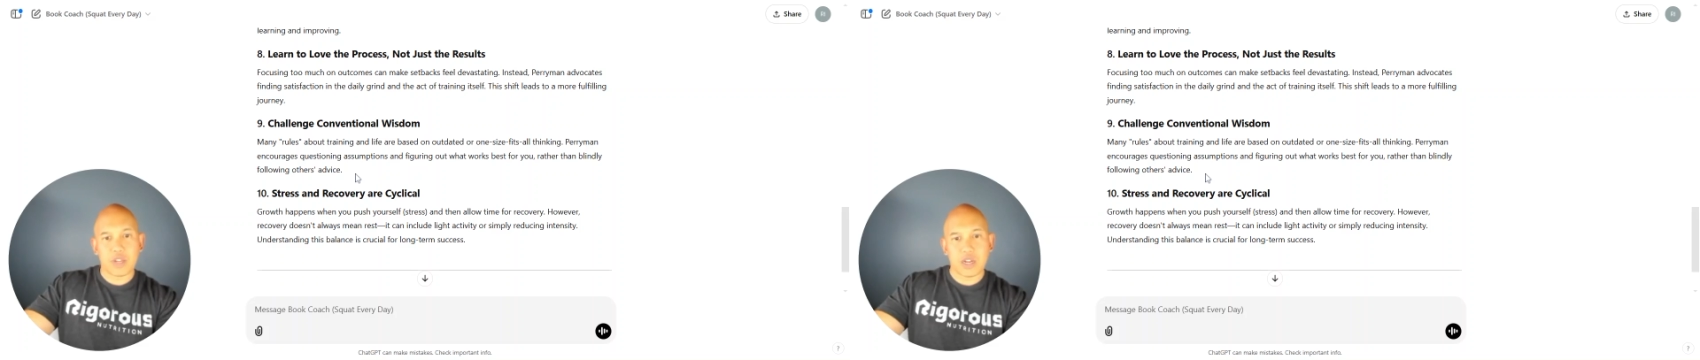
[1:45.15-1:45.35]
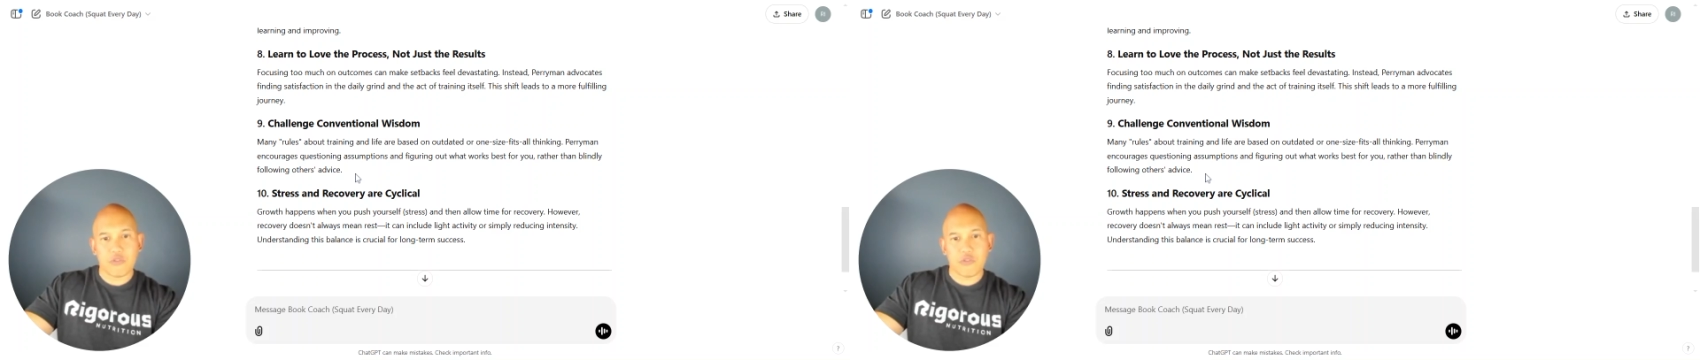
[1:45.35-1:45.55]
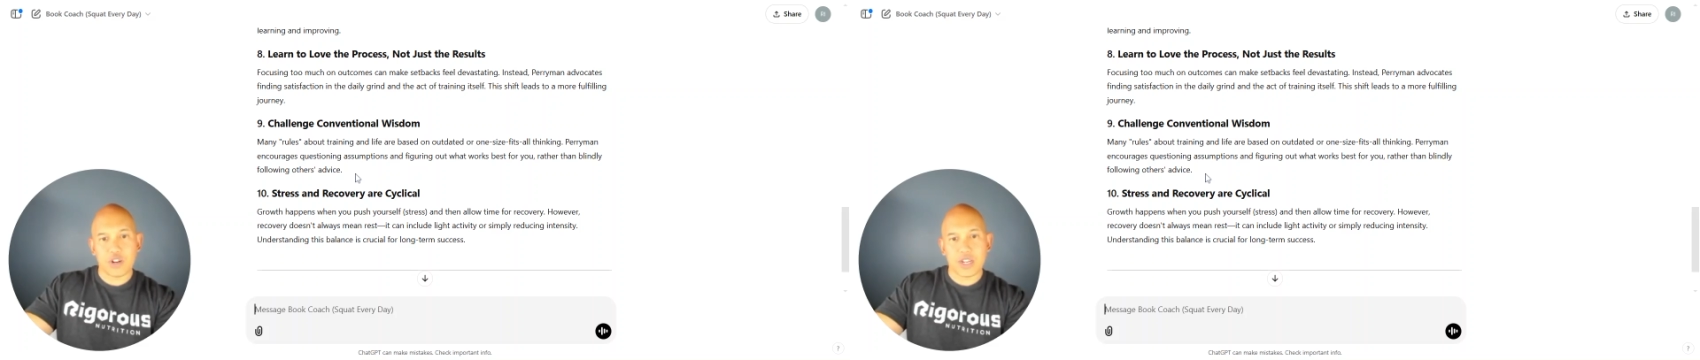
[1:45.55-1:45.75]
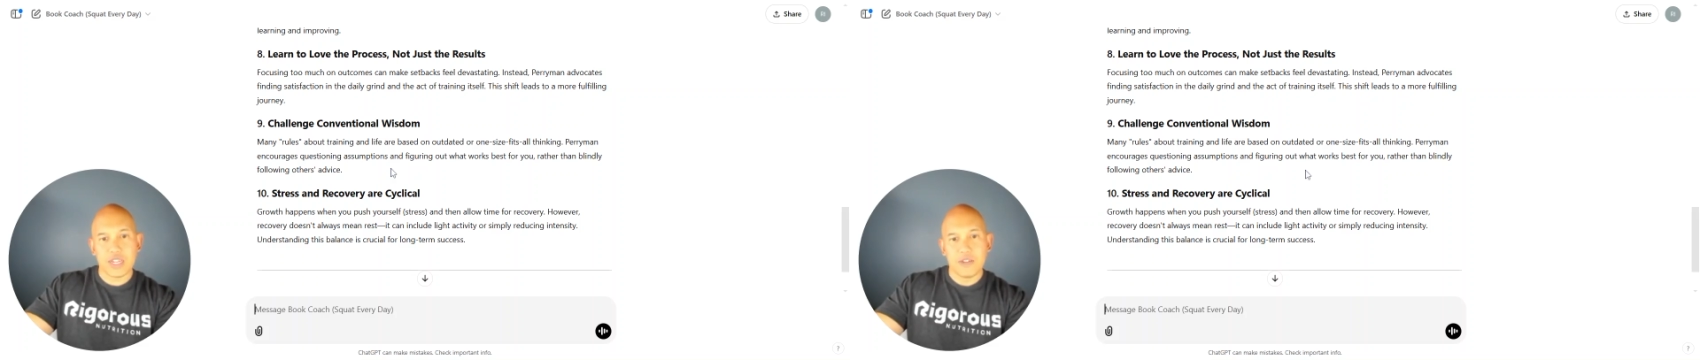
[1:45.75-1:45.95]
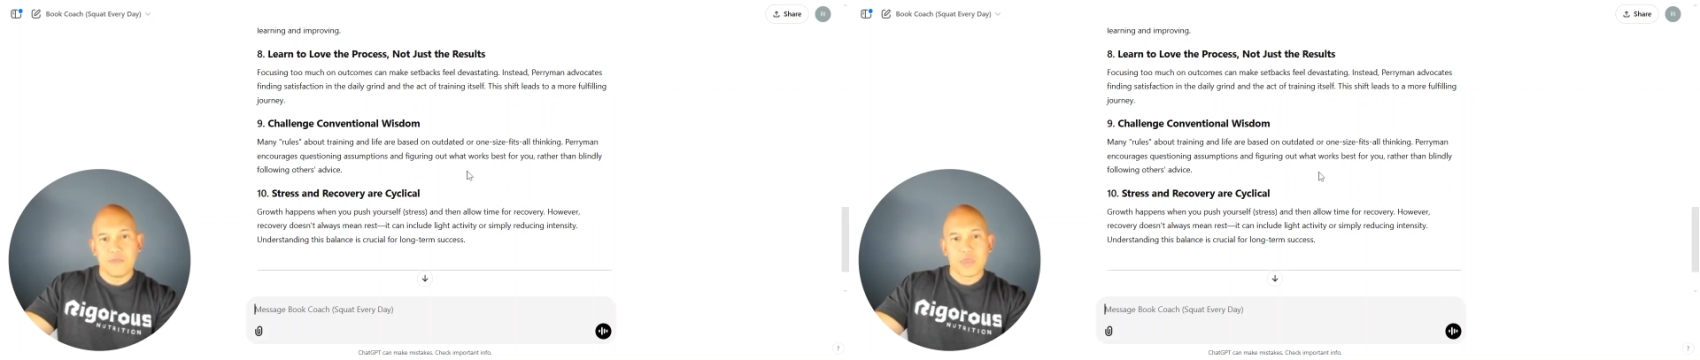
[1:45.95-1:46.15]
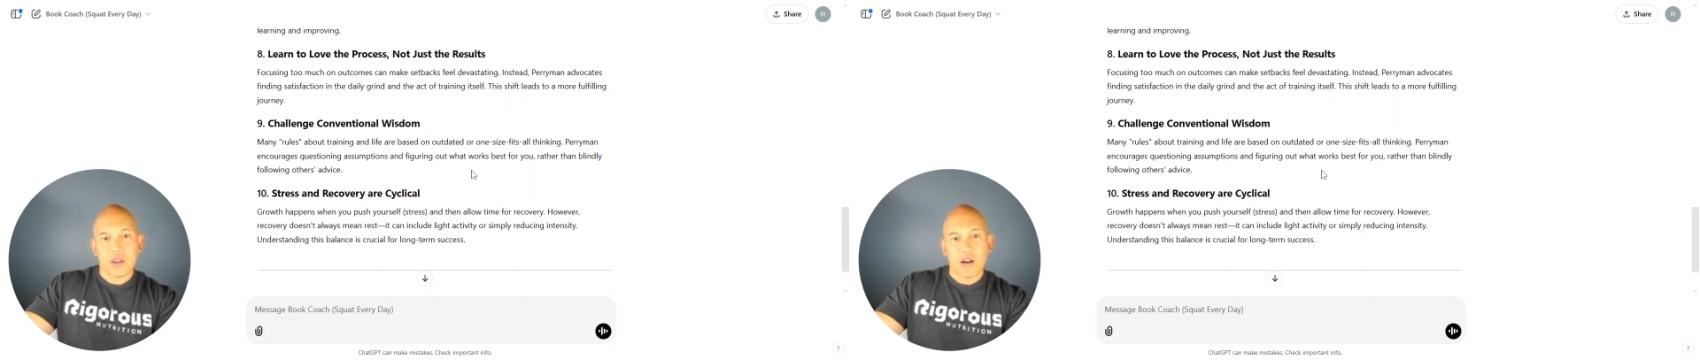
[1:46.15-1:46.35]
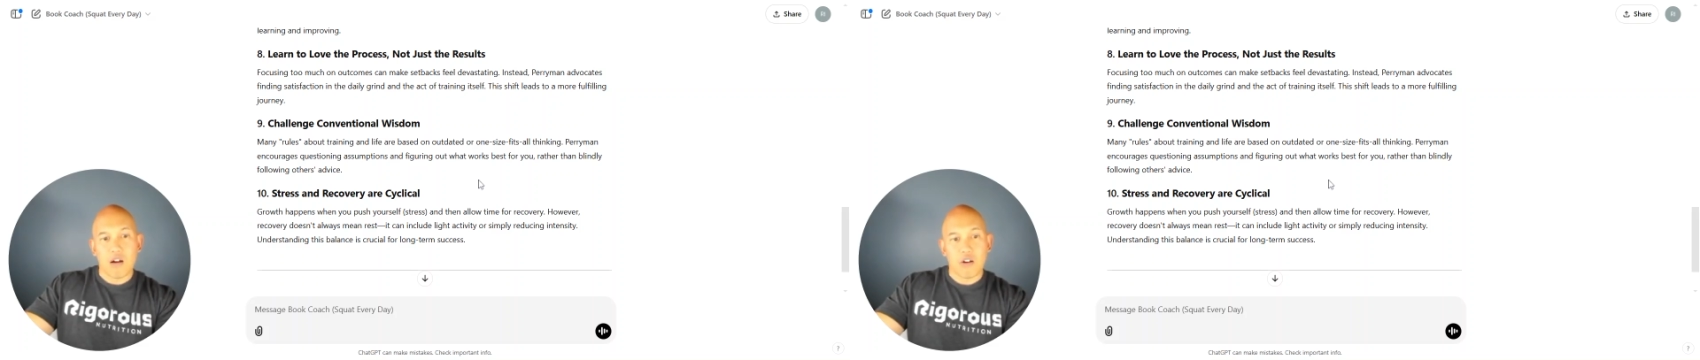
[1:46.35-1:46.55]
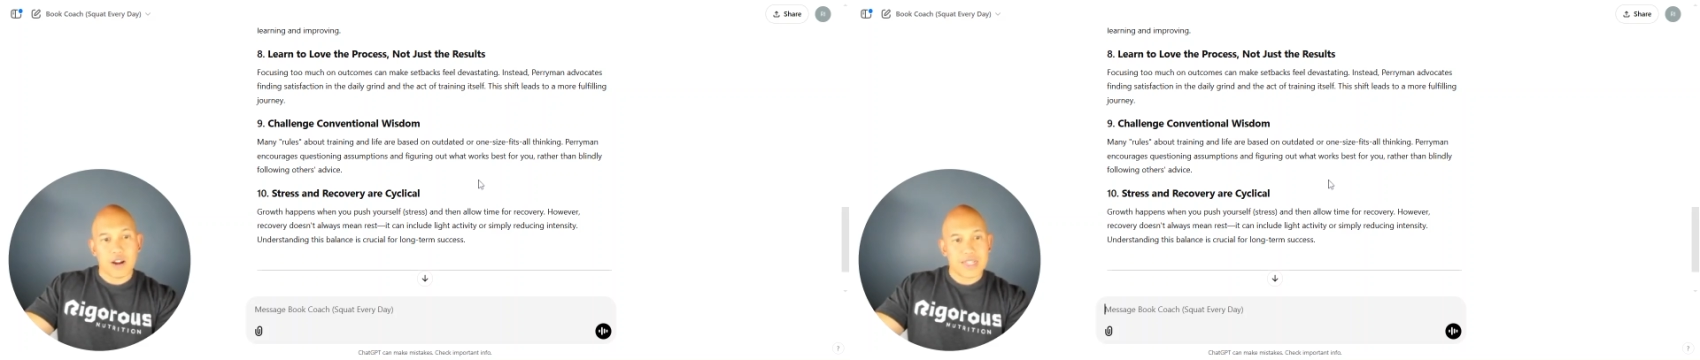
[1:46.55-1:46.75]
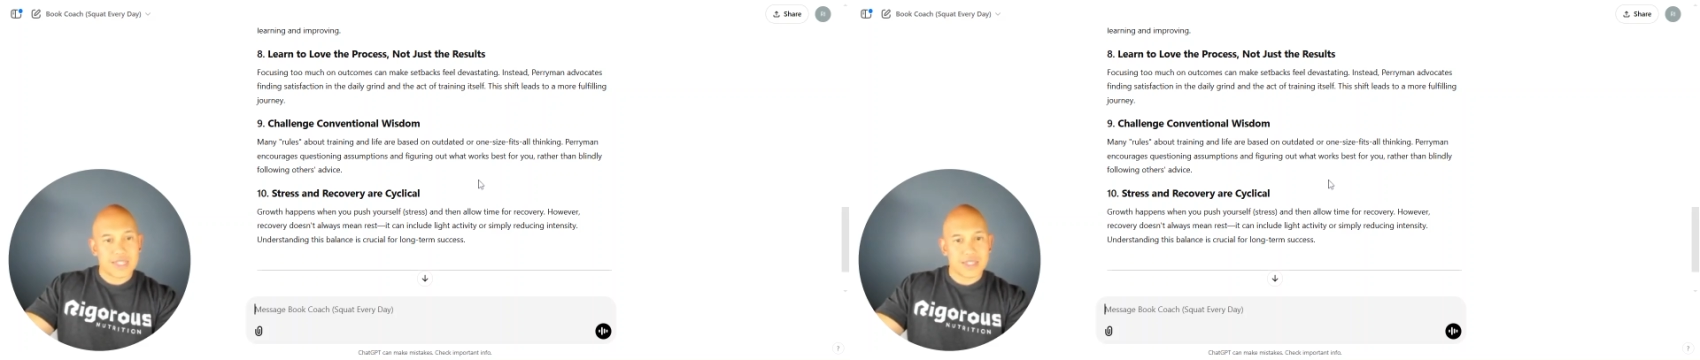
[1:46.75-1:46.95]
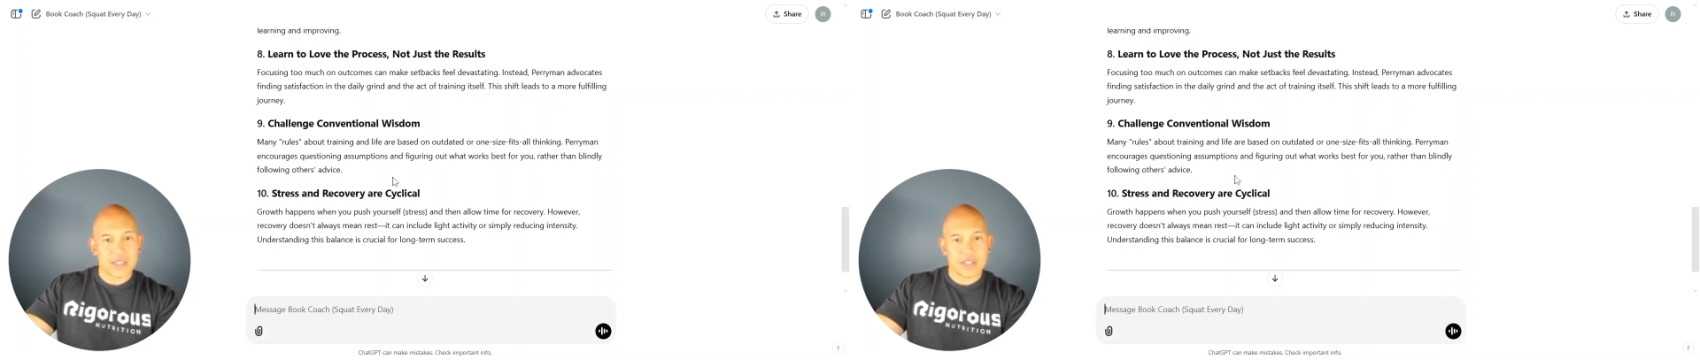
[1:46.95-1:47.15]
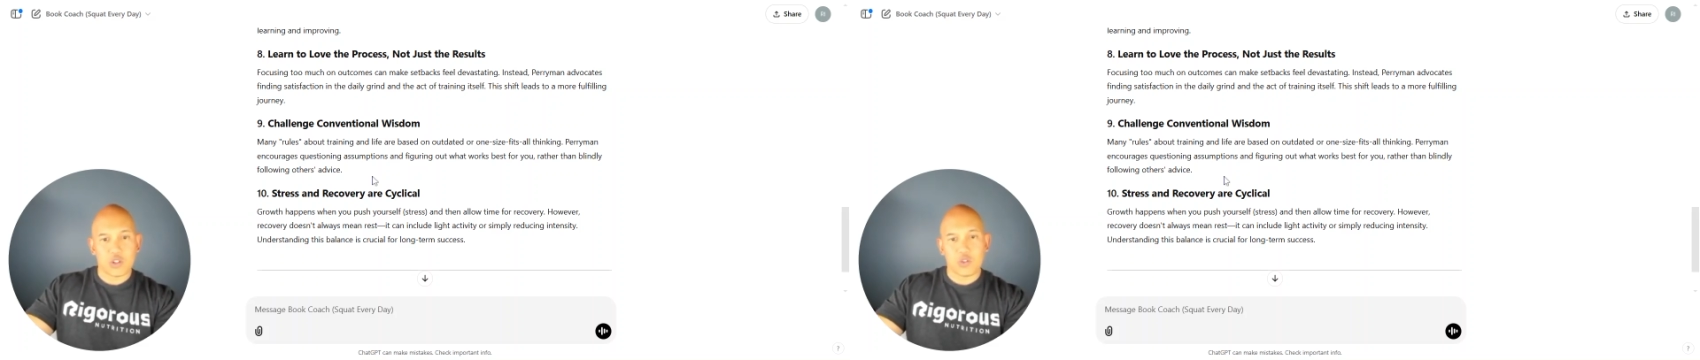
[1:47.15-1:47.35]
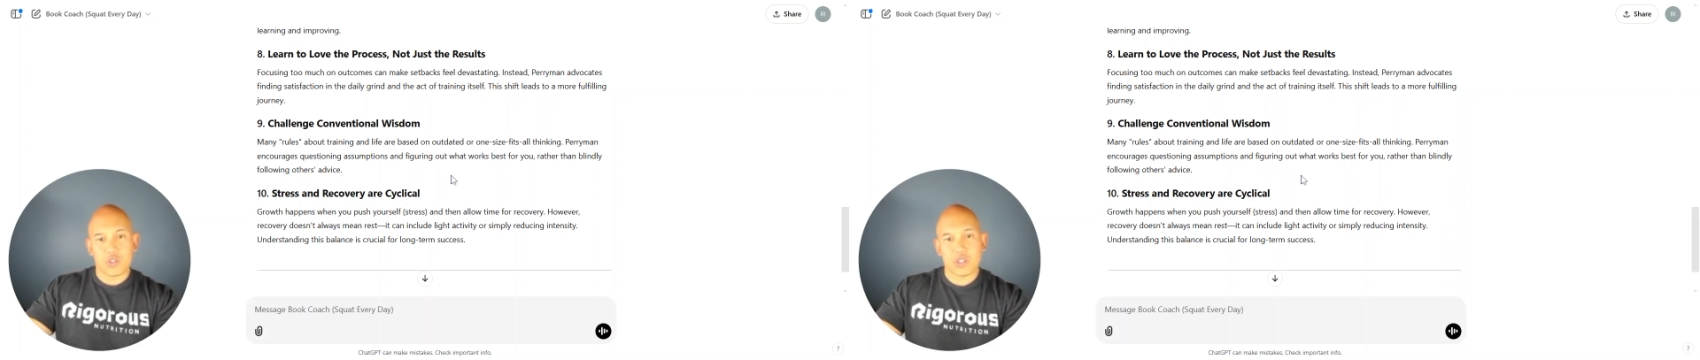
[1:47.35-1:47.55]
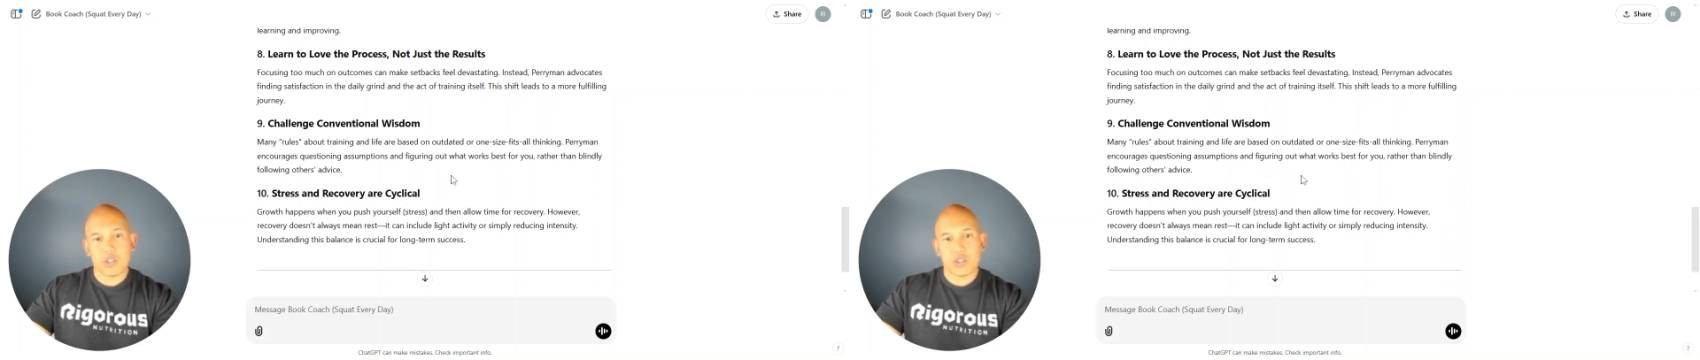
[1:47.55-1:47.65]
recovery are cyclical.